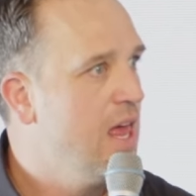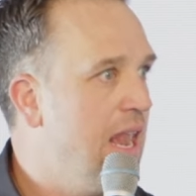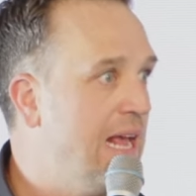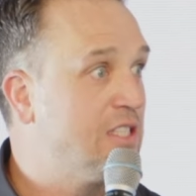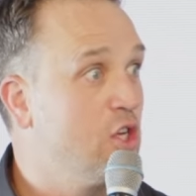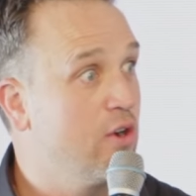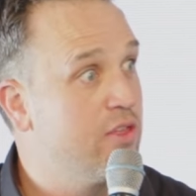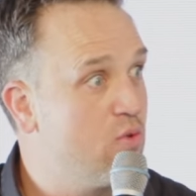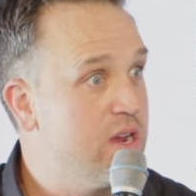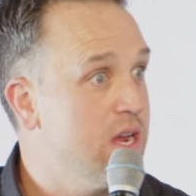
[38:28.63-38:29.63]
last
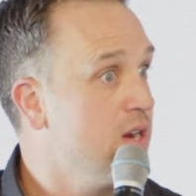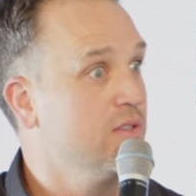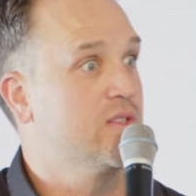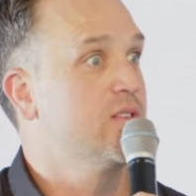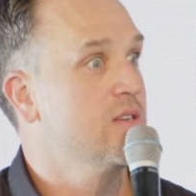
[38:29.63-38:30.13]
33 years.